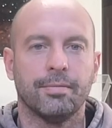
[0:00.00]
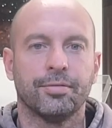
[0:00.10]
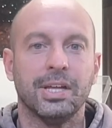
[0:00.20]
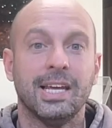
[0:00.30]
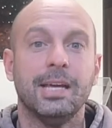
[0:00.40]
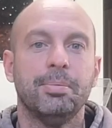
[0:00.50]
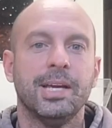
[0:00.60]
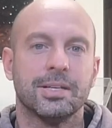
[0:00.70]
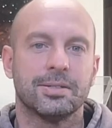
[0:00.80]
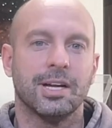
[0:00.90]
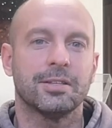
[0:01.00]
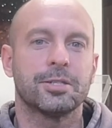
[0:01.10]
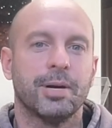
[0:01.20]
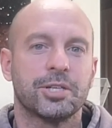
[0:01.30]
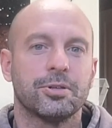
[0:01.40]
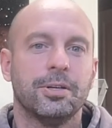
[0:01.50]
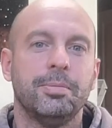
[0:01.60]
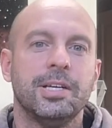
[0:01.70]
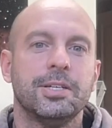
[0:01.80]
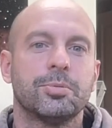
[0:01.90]
for the EPs, not the special
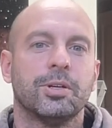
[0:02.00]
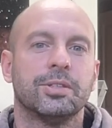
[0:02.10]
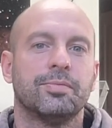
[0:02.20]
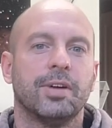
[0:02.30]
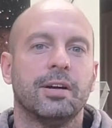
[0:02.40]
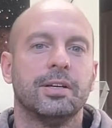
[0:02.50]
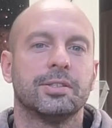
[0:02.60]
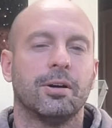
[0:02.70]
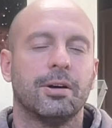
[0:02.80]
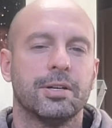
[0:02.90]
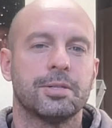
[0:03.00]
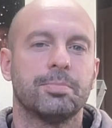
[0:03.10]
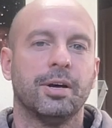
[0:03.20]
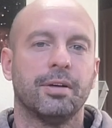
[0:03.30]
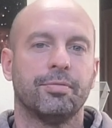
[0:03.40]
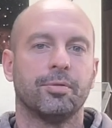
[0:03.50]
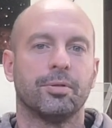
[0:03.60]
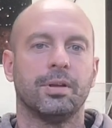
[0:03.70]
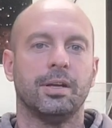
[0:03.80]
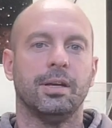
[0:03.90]
EPs where it's various artists, but
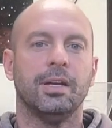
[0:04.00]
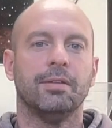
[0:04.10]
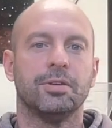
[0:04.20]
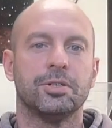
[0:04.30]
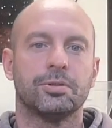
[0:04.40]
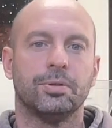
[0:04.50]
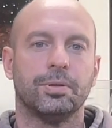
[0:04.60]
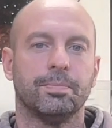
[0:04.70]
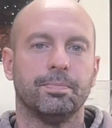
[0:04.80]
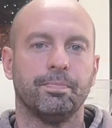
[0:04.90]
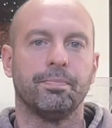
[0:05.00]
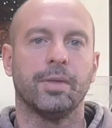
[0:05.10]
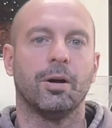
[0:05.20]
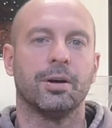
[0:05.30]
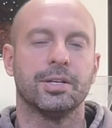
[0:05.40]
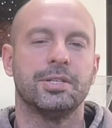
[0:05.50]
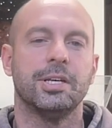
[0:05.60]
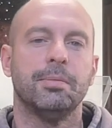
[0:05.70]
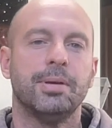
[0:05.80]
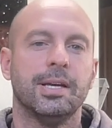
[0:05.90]
for the individual artist
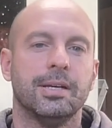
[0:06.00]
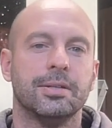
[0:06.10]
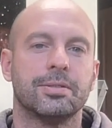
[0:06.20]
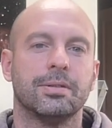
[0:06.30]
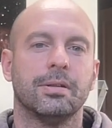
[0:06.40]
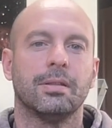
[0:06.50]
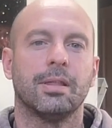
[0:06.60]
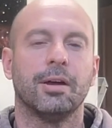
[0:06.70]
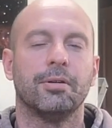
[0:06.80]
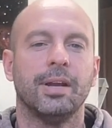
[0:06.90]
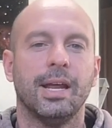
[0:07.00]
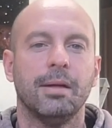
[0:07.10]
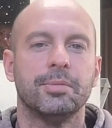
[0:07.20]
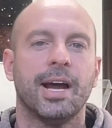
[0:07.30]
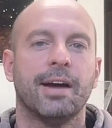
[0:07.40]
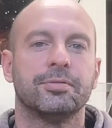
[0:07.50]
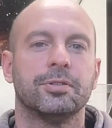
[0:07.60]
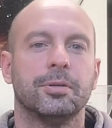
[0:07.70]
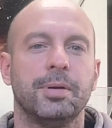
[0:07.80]
EPs, they're named after